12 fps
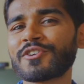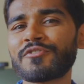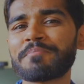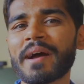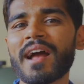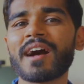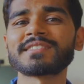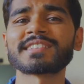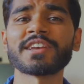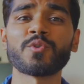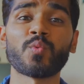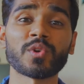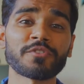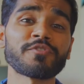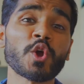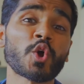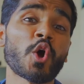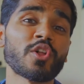off by asking one of
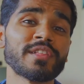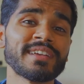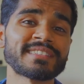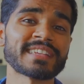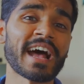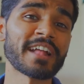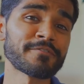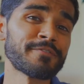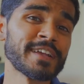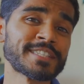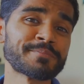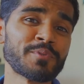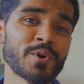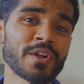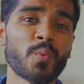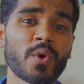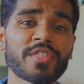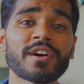your colleagues at Facebook
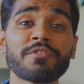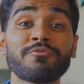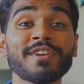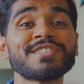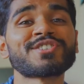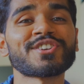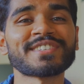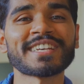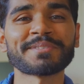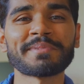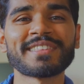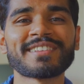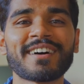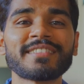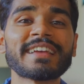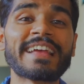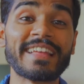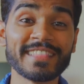whether research has been
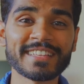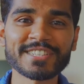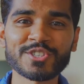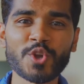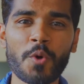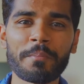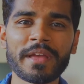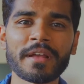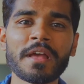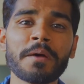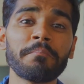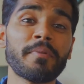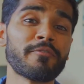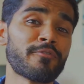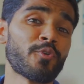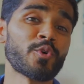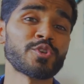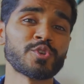done in this topic
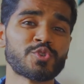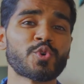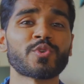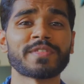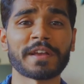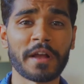before you joined the